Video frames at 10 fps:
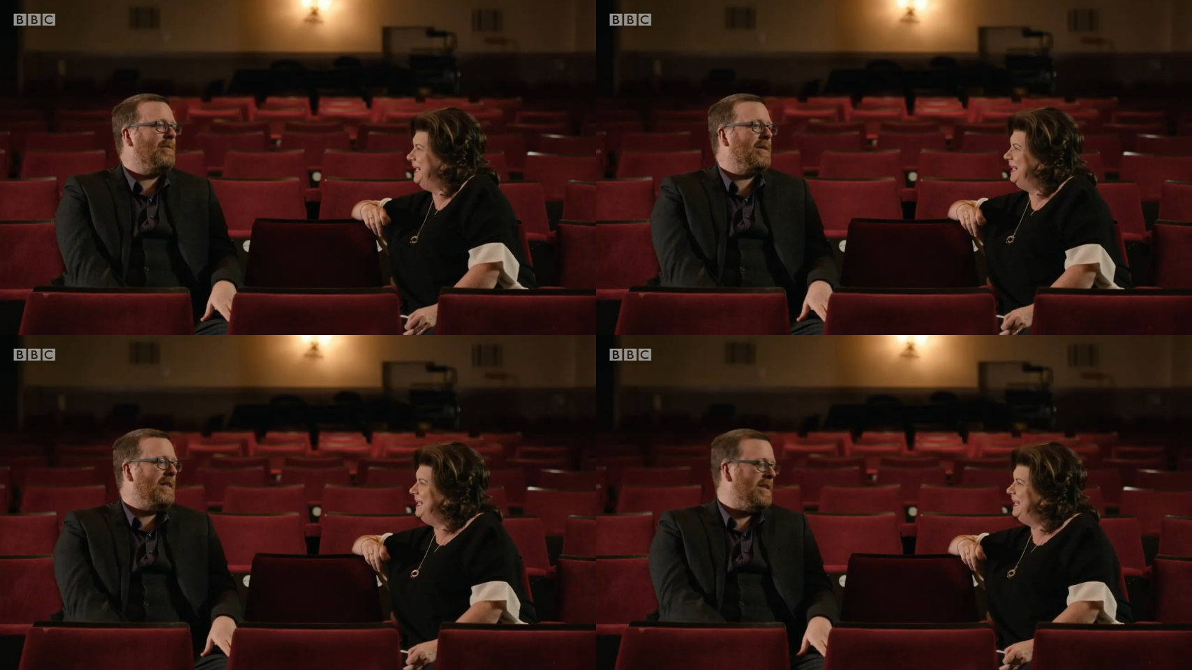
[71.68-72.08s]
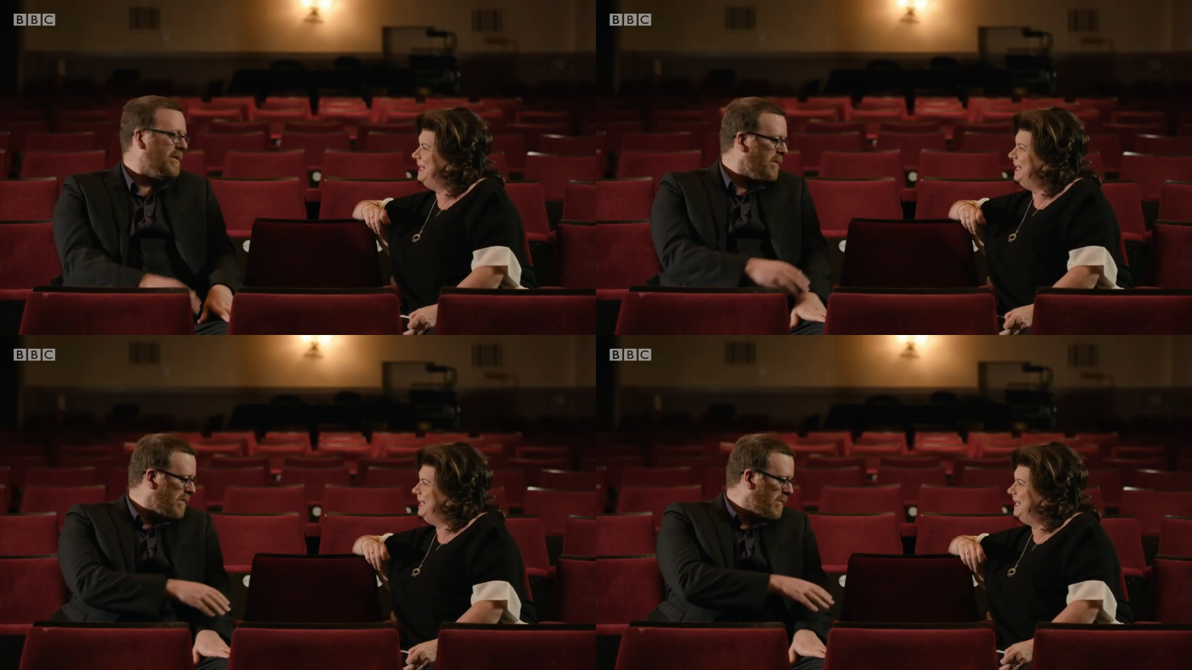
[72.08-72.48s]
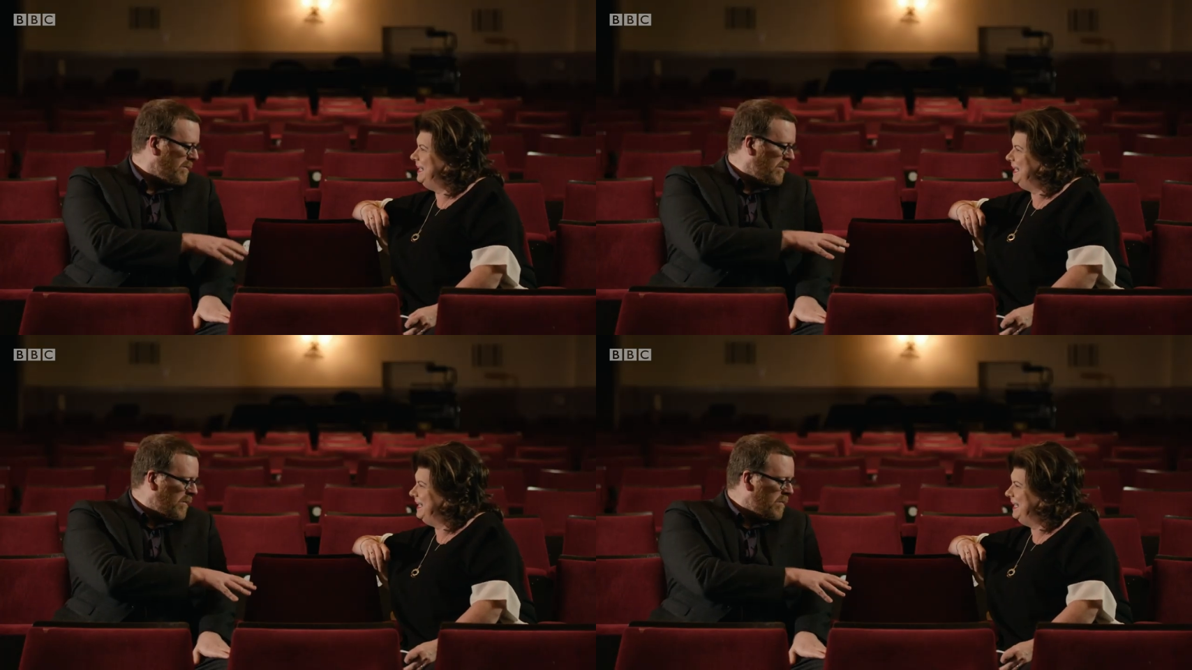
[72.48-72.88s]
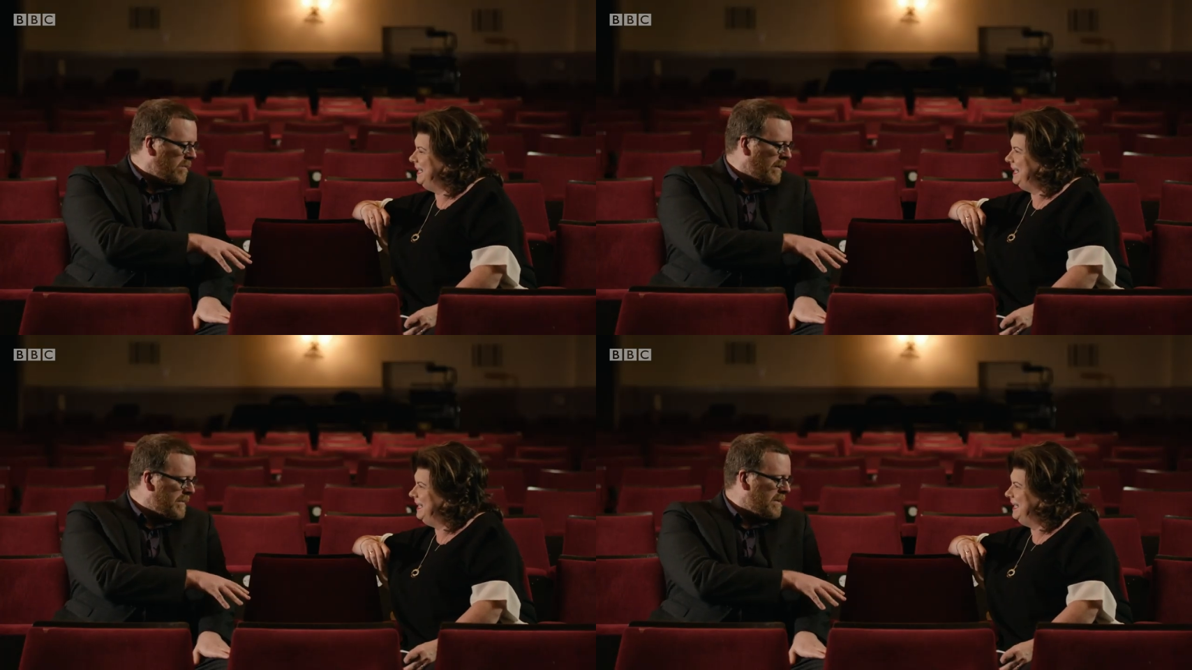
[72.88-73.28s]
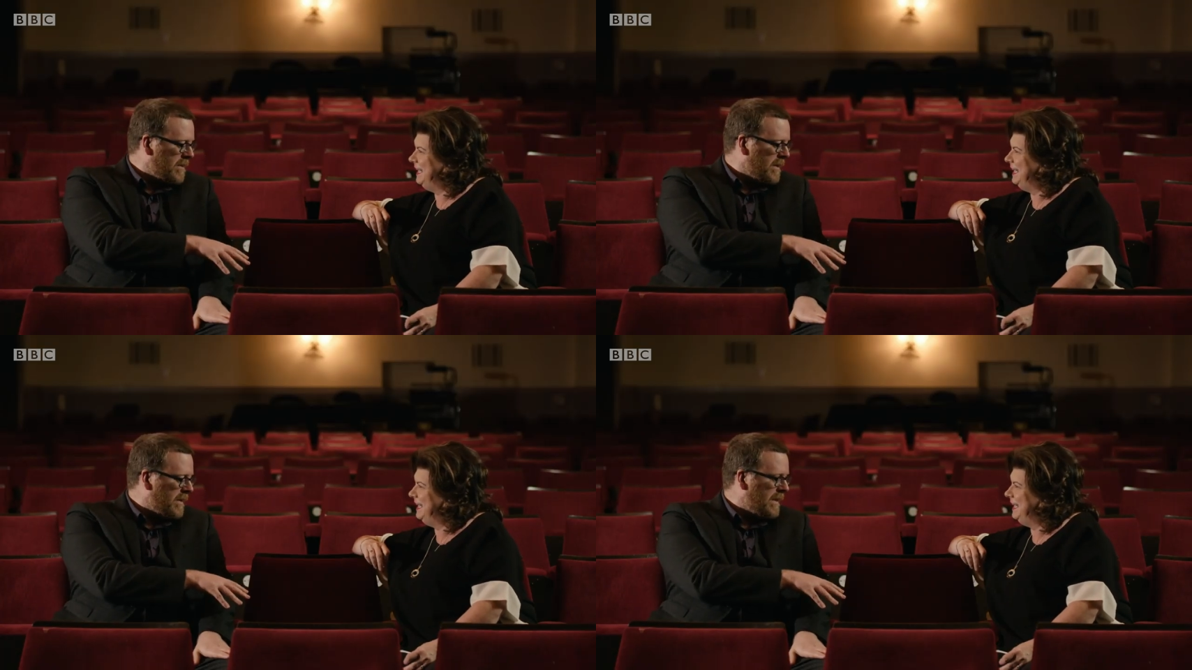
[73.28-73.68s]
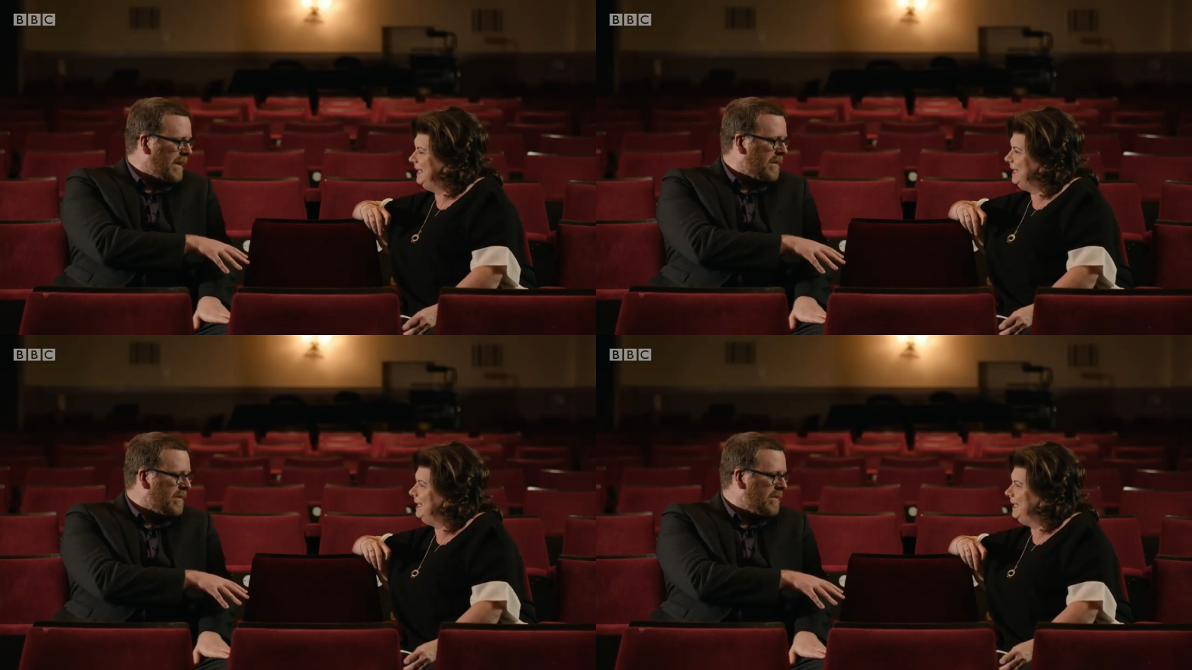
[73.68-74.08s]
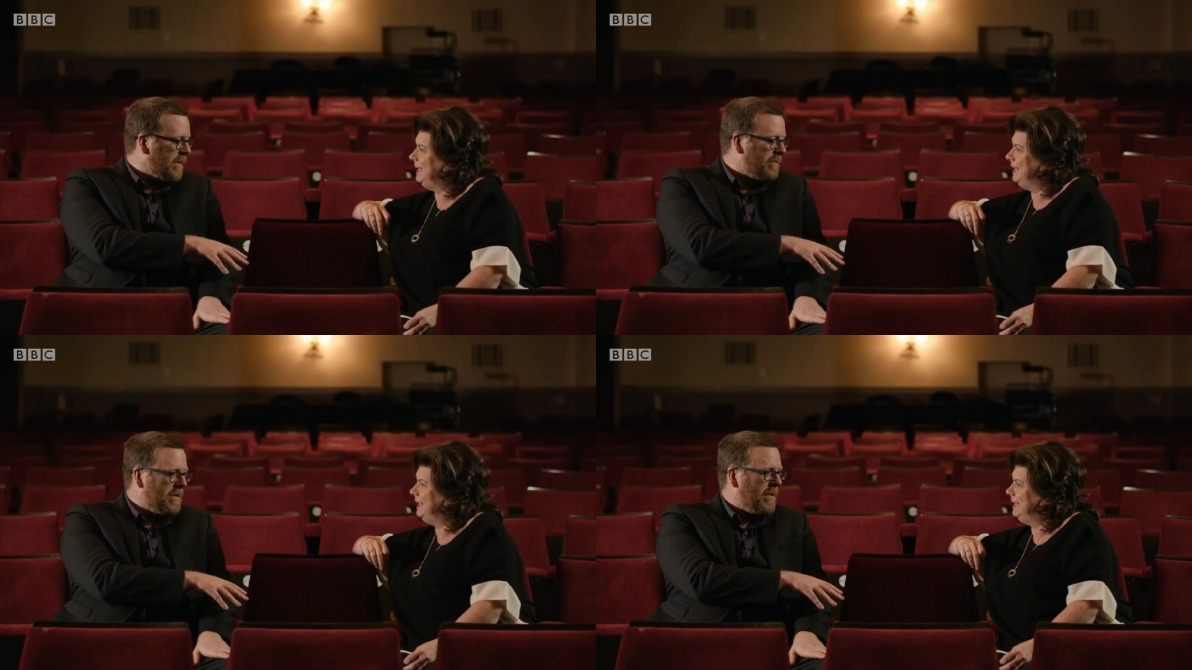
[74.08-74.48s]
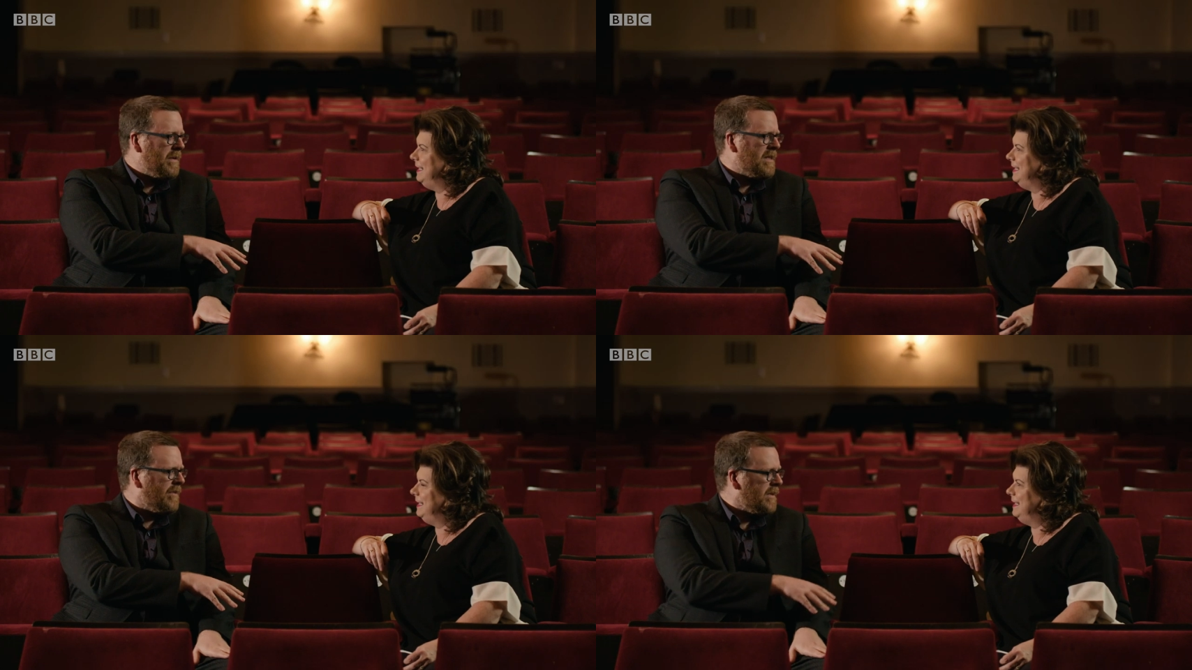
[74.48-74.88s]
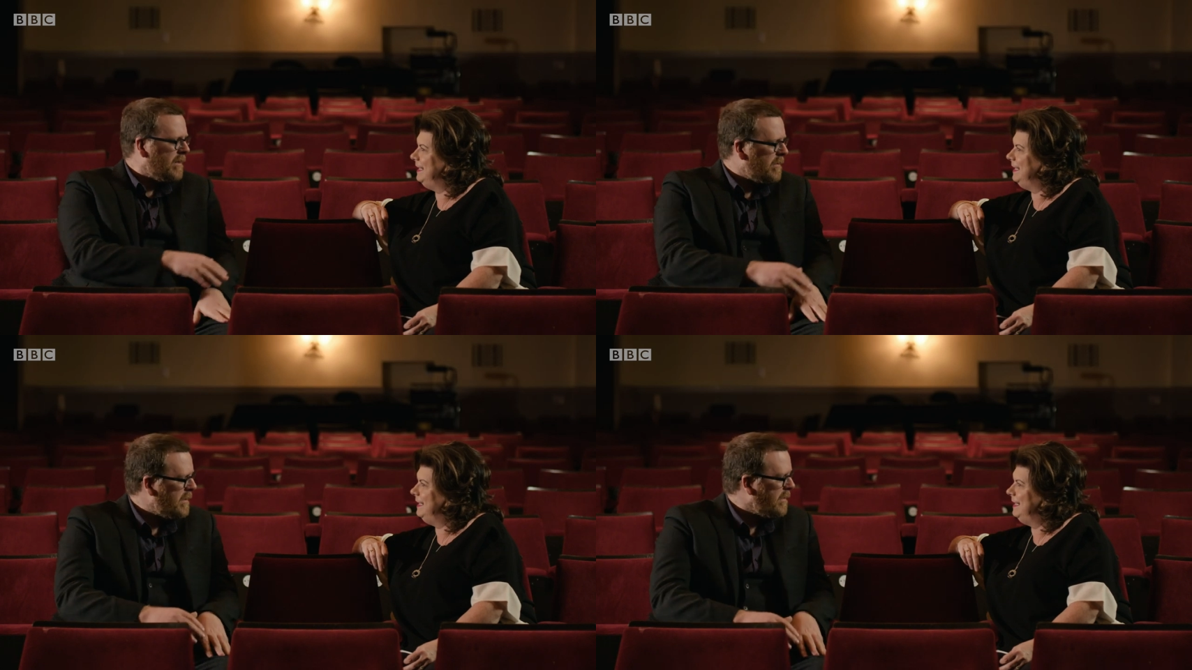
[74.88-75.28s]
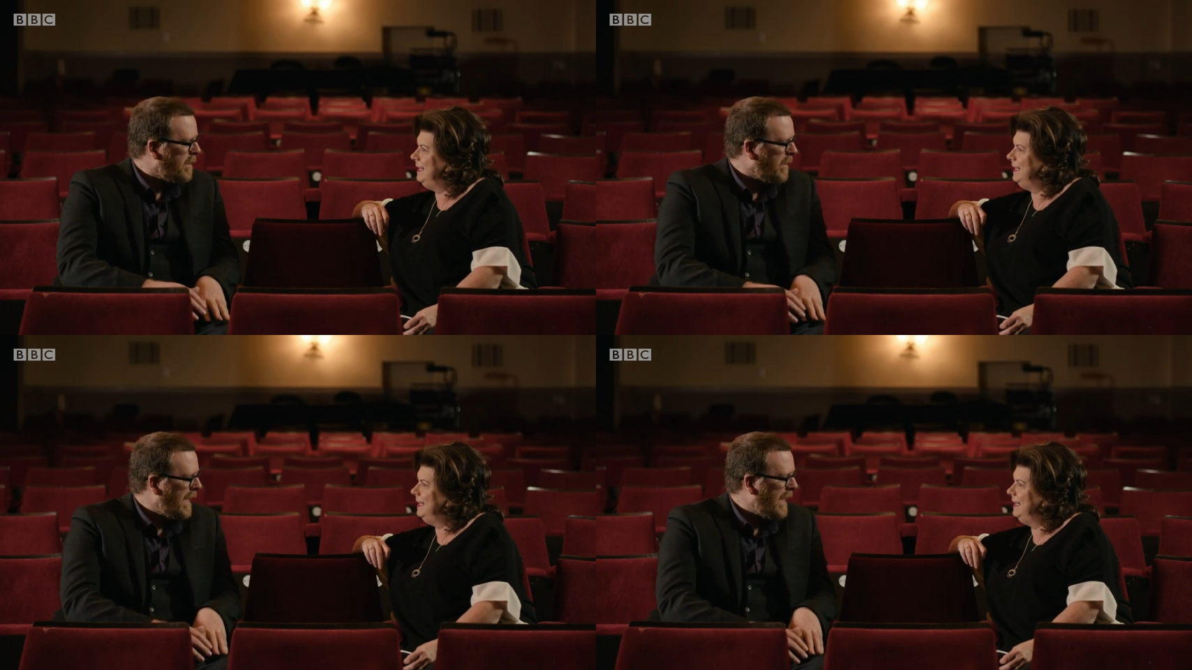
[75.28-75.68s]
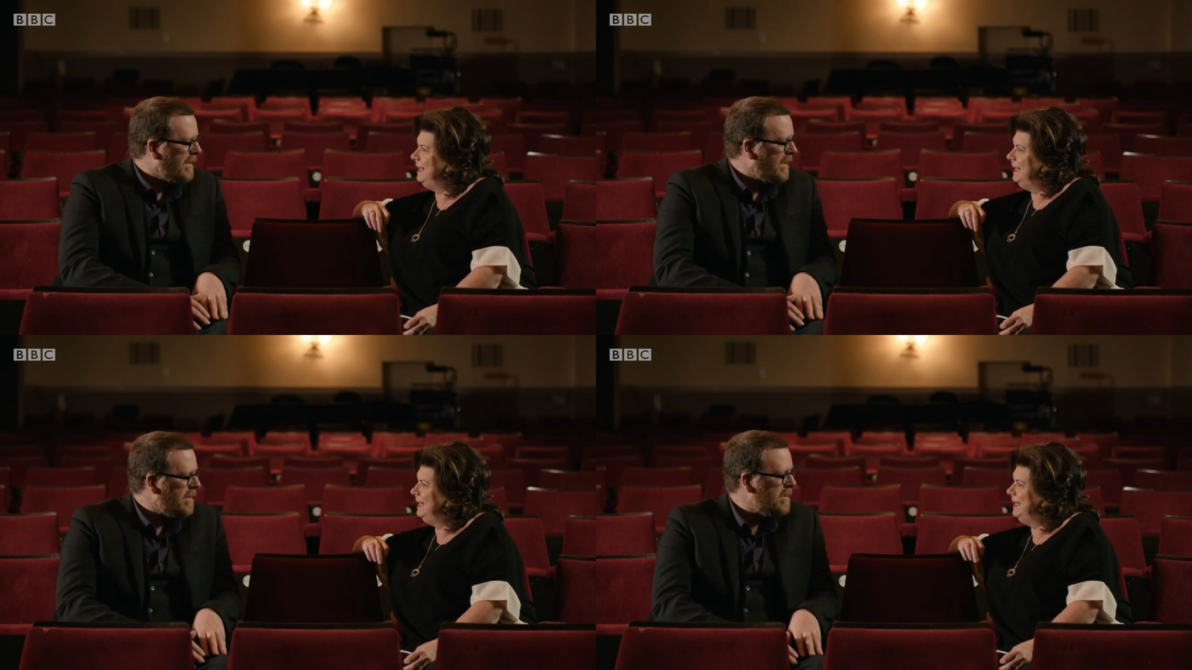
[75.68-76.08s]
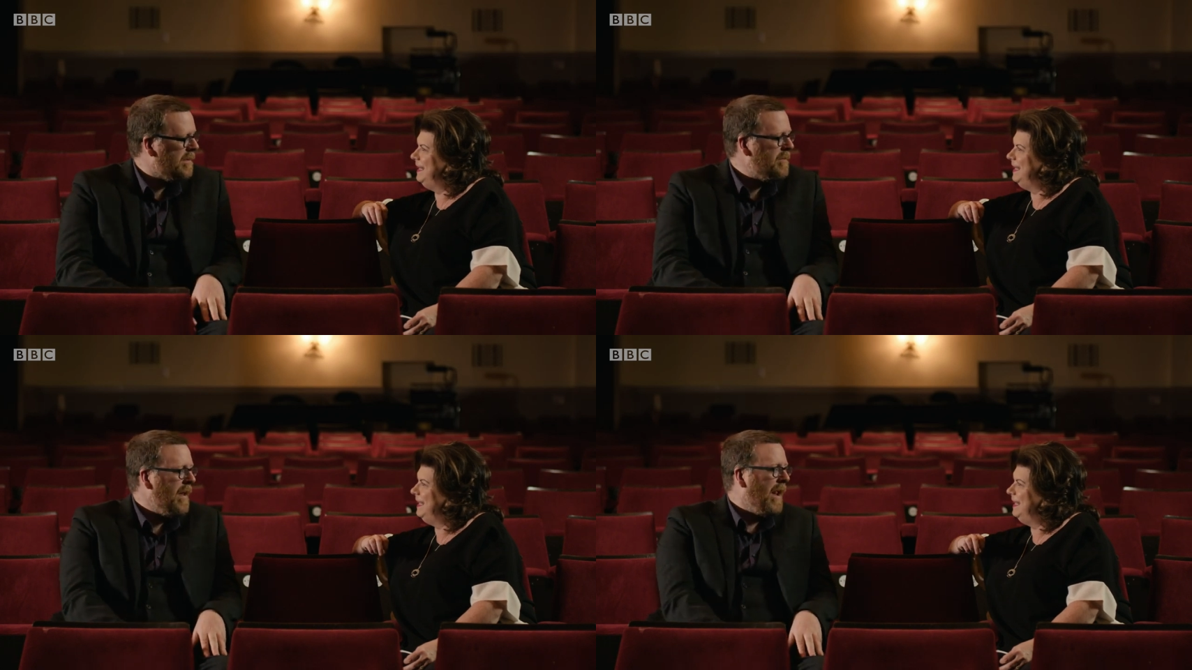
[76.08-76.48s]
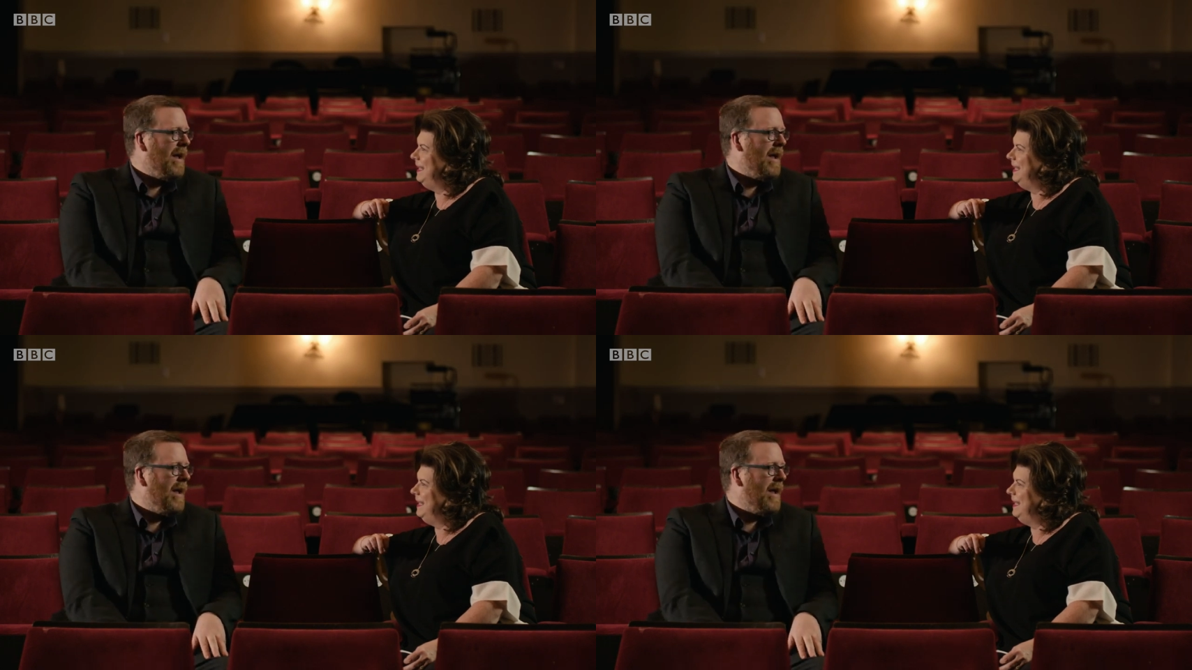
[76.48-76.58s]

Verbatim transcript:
Speaker 1: and there were these two old women sitting together. So one was uh-huh. maybe seventy, the other one looked about eighty or something.